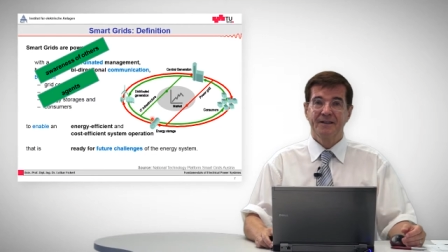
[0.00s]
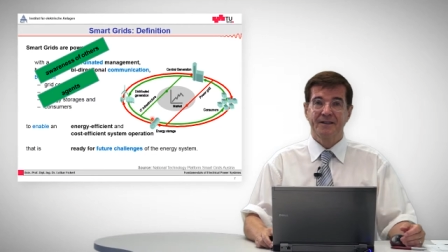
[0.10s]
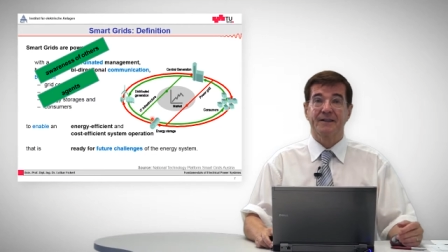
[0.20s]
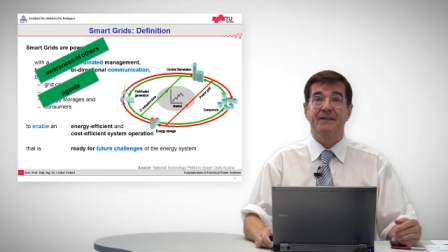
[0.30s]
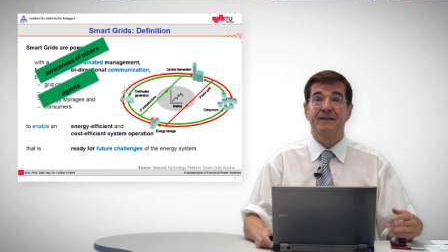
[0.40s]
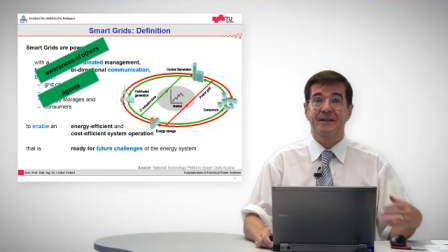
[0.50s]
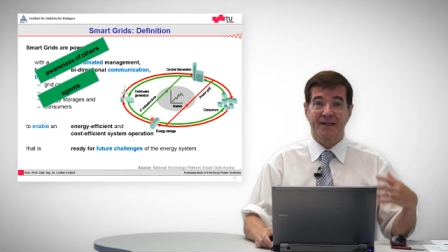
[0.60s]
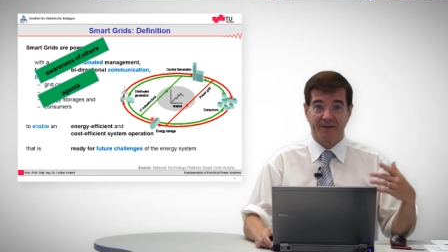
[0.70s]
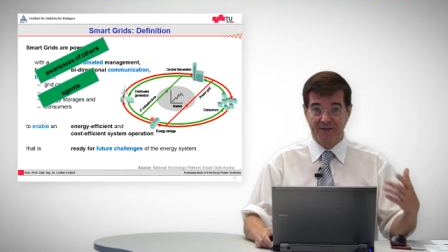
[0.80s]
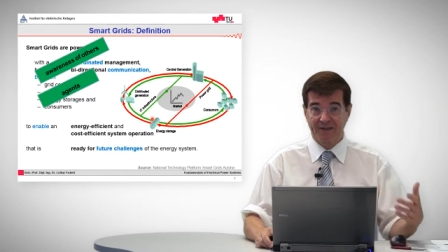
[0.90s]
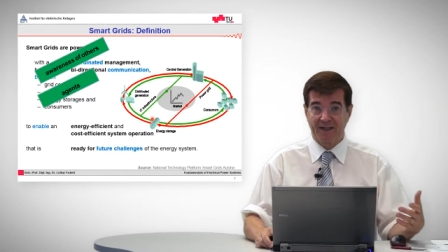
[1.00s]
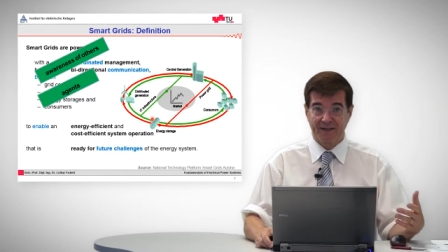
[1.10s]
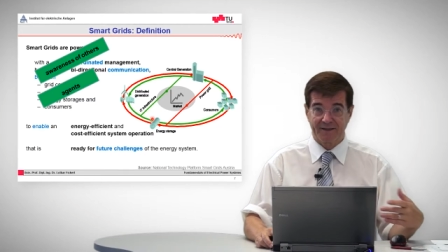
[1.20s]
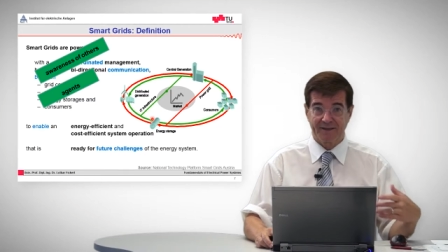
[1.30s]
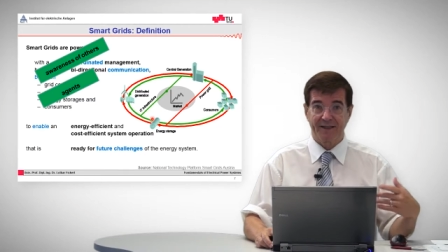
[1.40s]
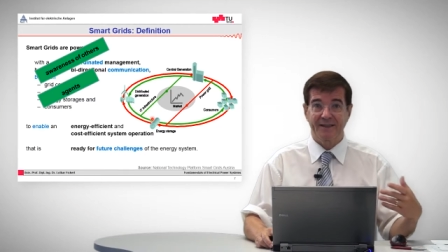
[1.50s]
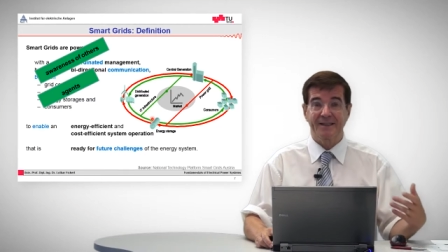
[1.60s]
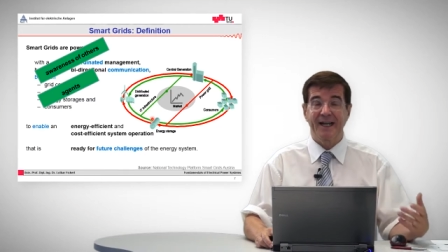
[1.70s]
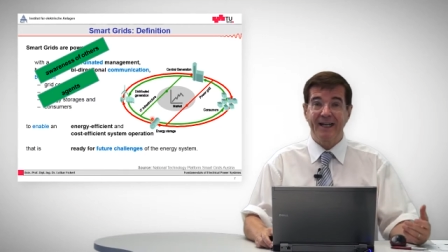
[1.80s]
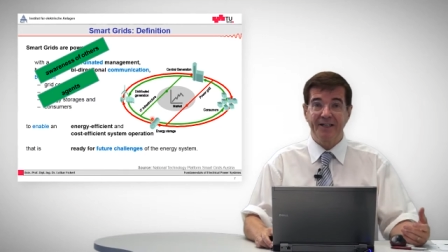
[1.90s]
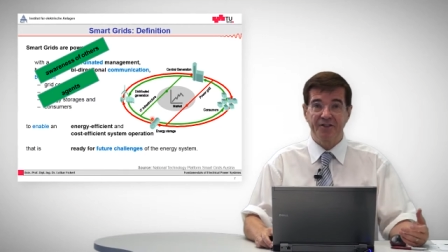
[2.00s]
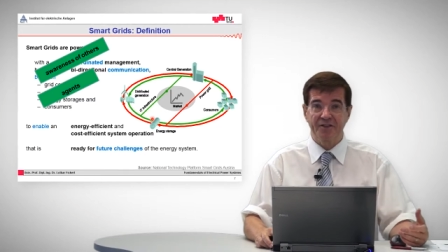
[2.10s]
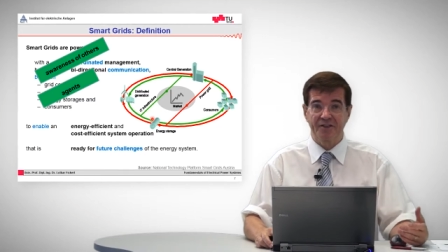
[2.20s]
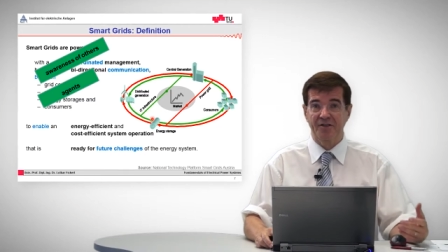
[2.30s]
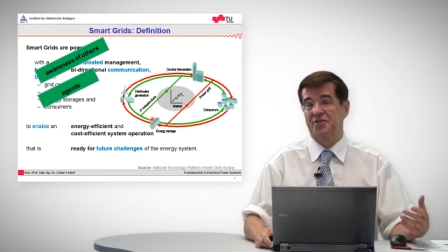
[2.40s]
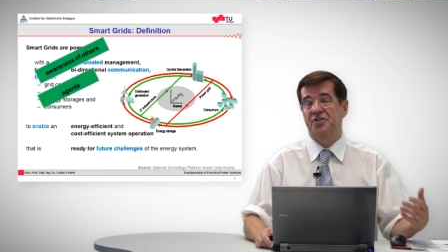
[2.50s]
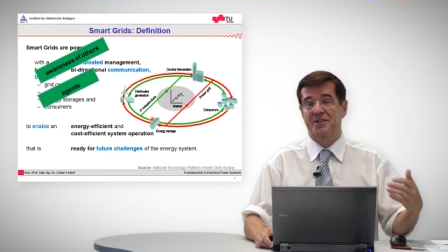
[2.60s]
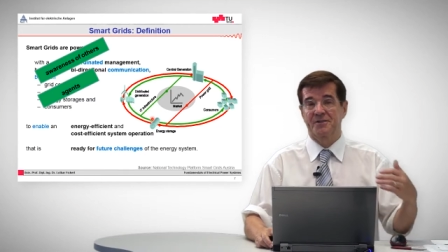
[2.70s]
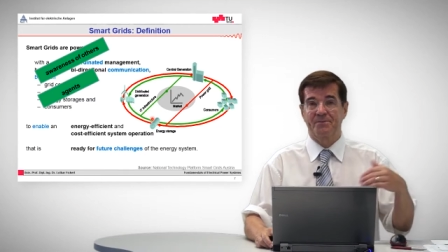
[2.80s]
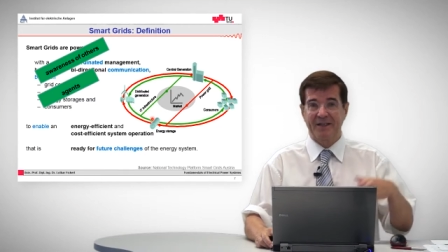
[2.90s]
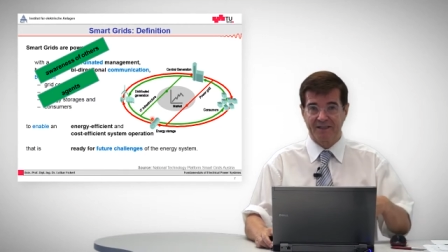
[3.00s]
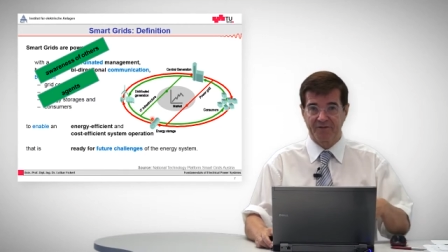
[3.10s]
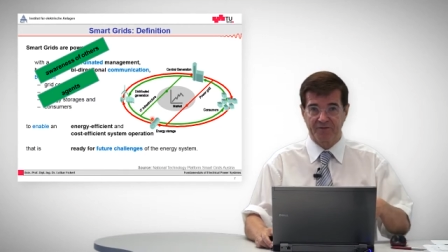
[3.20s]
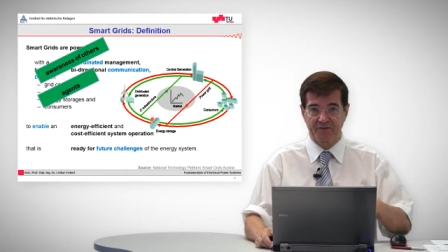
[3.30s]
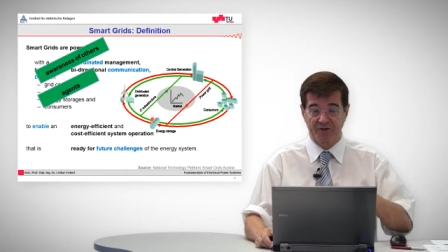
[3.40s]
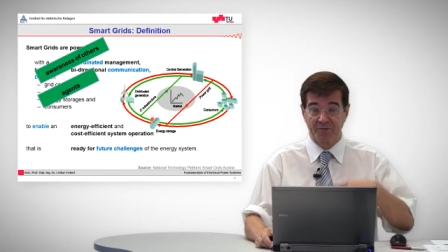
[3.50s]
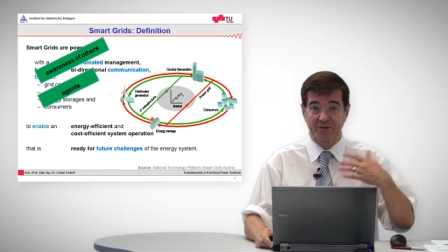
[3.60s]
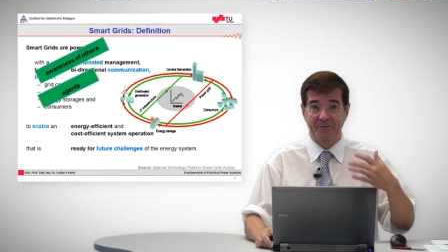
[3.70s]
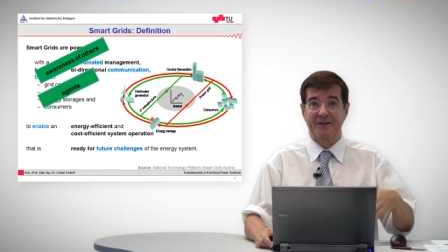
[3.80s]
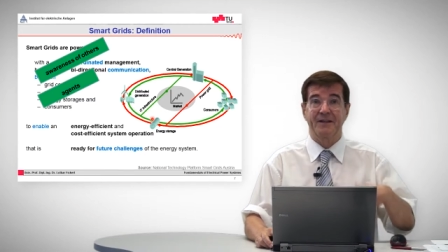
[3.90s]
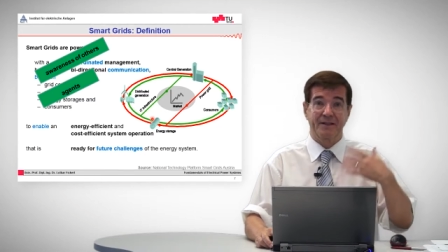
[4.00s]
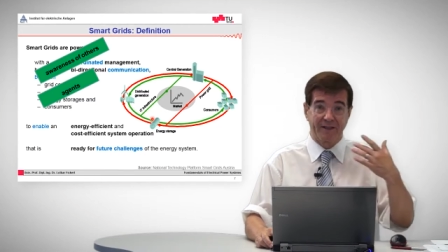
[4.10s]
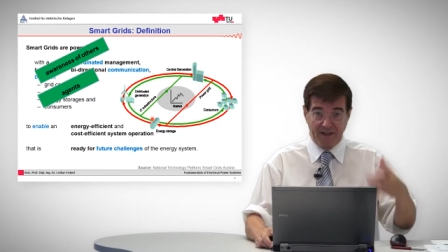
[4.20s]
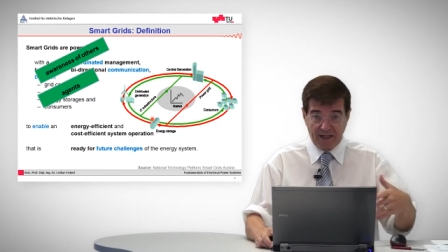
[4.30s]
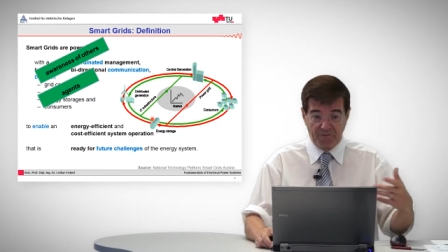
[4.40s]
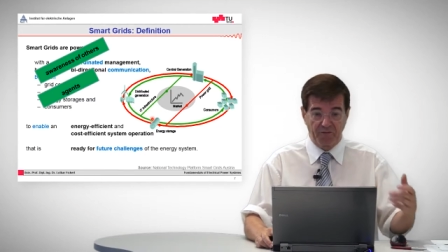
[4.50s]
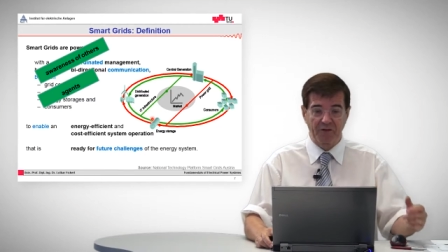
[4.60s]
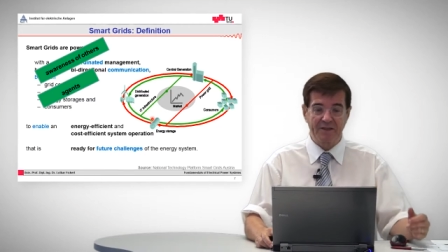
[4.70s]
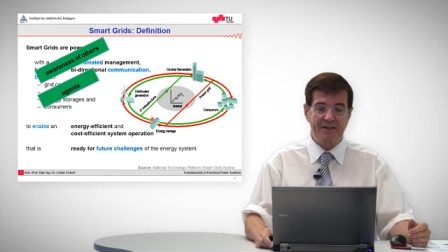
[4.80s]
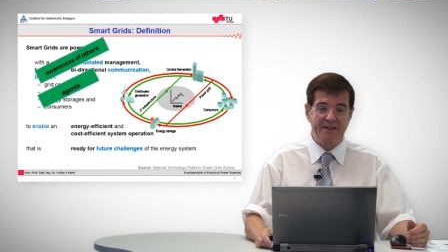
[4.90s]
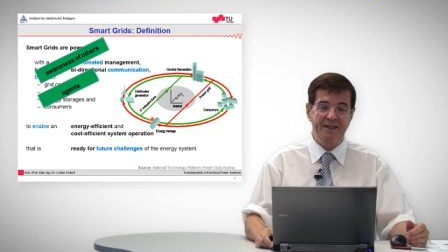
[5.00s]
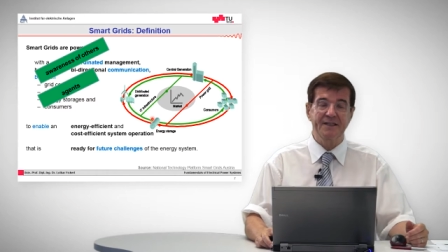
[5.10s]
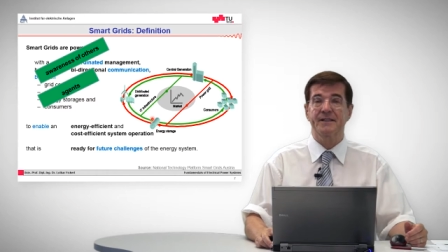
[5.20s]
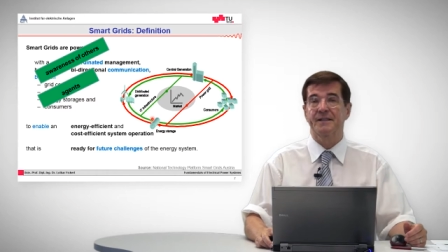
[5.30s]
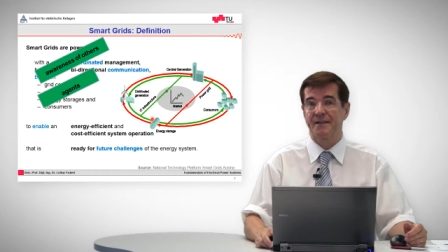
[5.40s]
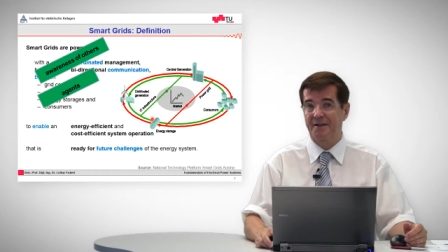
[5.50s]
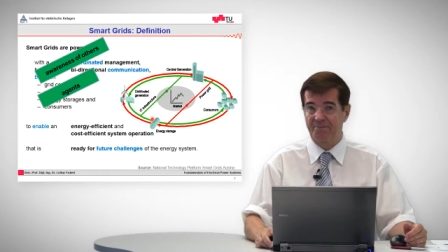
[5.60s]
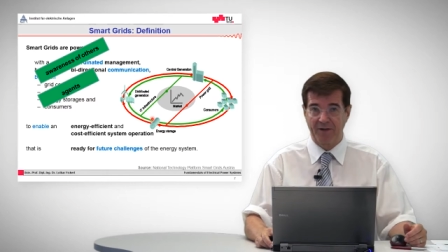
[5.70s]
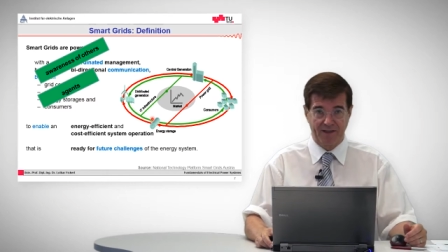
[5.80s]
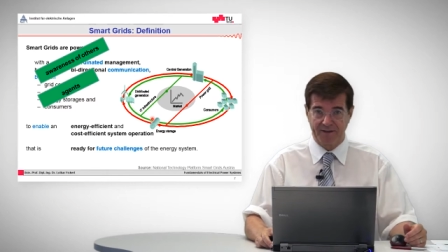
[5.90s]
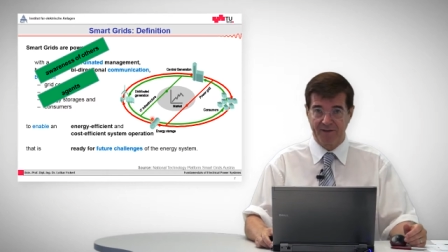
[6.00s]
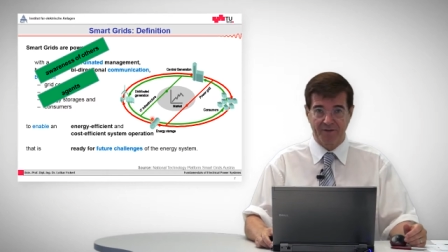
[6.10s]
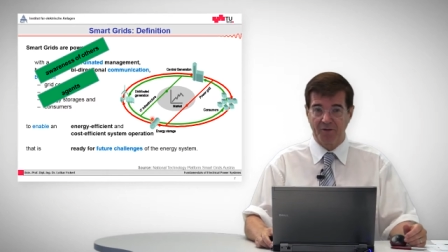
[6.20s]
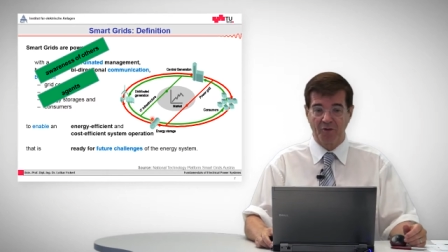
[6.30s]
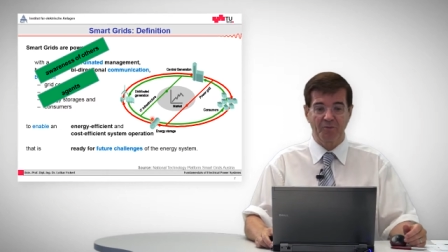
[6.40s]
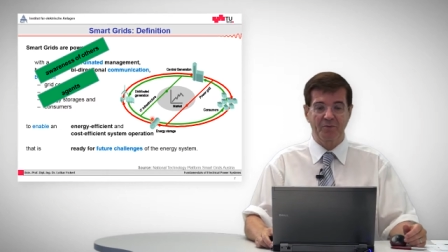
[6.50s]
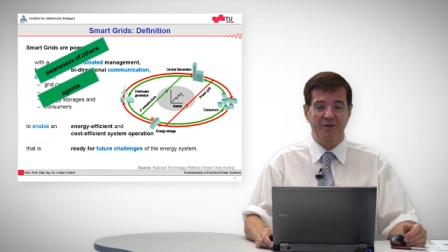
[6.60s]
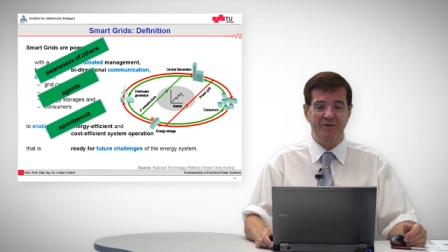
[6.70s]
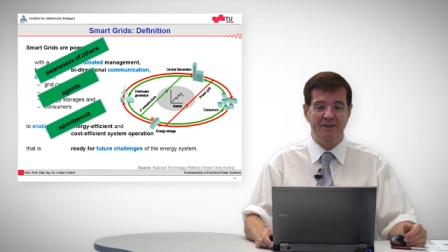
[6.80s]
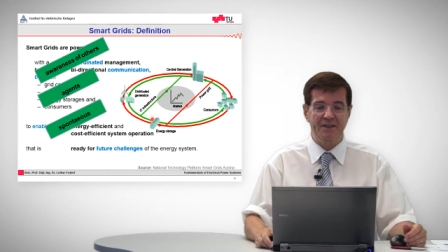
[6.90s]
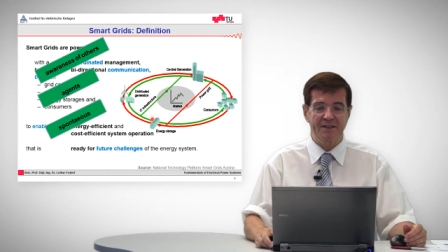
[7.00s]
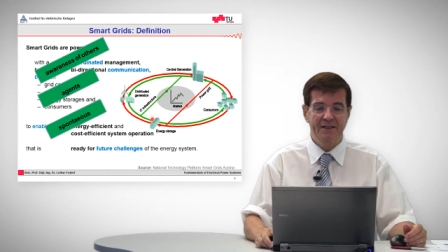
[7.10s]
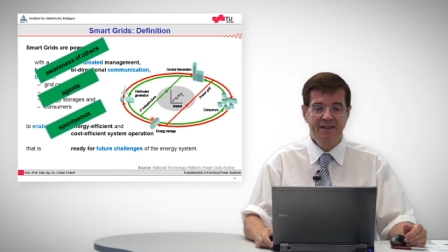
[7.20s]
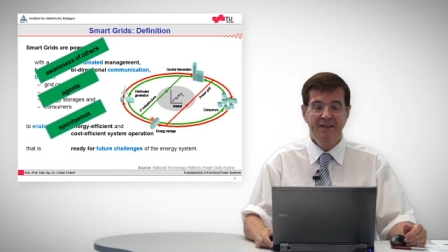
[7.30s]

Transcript: that they are regarded as agents, not just passive consumers, but they can influence things and take part in the whole process,